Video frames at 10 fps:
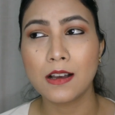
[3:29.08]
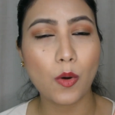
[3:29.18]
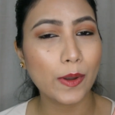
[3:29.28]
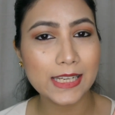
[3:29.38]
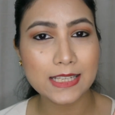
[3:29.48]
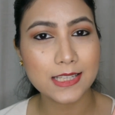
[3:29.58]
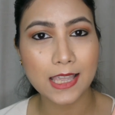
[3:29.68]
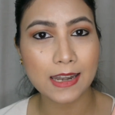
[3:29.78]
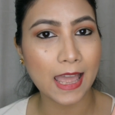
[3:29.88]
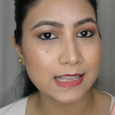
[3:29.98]
oily
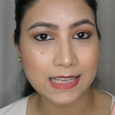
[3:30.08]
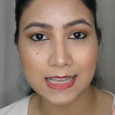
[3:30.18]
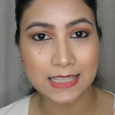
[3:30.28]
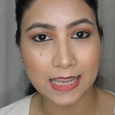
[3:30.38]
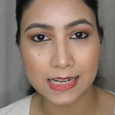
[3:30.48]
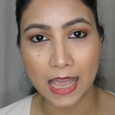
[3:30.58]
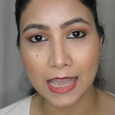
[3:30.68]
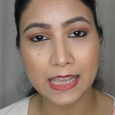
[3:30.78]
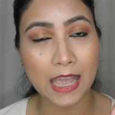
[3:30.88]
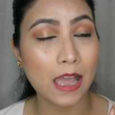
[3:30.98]
skin, as I said,
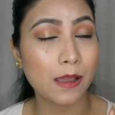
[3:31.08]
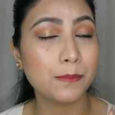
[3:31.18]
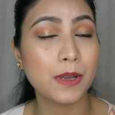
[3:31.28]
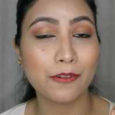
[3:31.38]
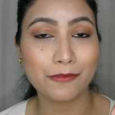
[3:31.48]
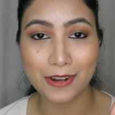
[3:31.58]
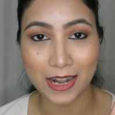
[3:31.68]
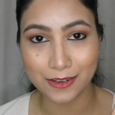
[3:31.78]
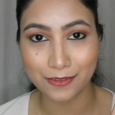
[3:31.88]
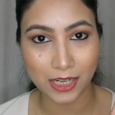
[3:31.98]
I am
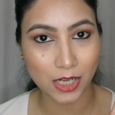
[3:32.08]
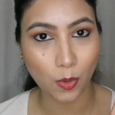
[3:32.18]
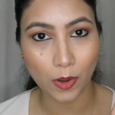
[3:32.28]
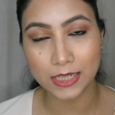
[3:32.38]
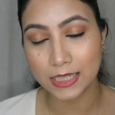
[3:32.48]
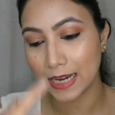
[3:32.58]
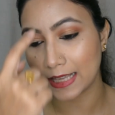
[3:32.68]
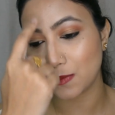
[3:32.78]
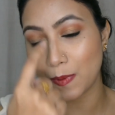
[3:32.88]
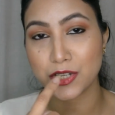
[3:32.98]
very oily,
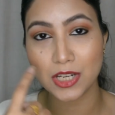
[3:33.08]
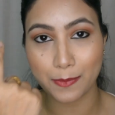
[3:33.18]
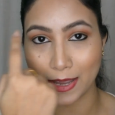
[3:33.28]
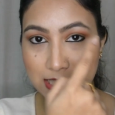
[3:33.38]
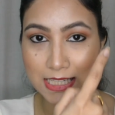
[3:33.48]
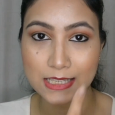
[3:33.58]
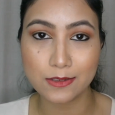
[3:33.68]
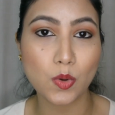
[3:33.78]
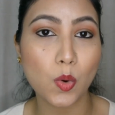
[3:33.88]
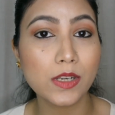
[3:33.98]
especially my
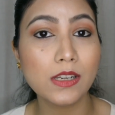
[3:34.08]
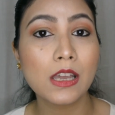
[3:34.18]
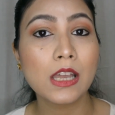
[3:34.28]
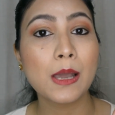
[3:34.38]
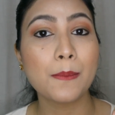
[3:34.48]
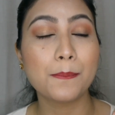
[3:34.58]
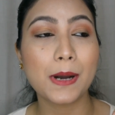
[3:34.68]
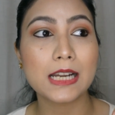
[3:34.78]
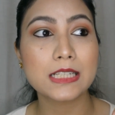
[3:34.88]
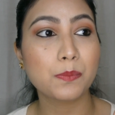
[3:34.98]
T-zone.
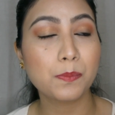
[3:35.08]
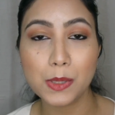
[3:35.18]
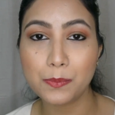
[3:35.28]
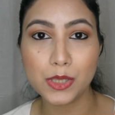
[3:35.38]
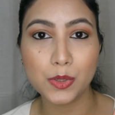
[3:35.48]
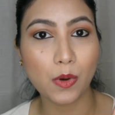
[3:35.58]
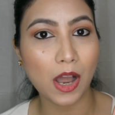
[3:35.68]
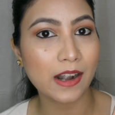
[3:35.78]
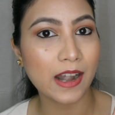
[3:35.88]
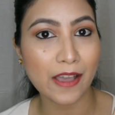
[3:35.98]
But people who
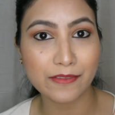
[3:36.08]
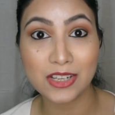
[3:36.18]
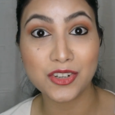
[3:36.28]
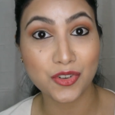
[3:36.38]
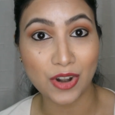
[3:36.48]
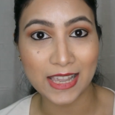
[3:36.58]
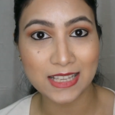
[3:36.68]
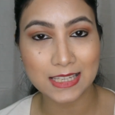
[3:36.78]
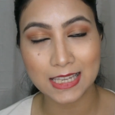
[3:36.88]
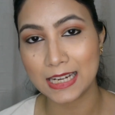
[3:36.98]
are having dry
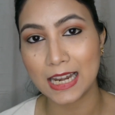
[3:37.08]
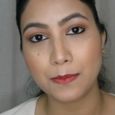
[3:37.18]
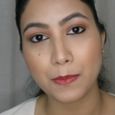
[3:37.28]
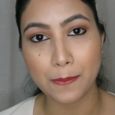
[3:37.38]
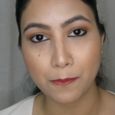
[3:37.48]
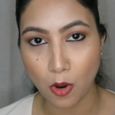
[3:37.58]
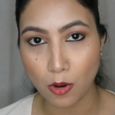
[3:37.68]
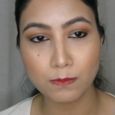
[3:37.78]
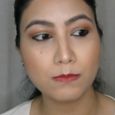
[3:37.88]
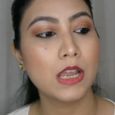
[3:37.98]
skin, like my mom,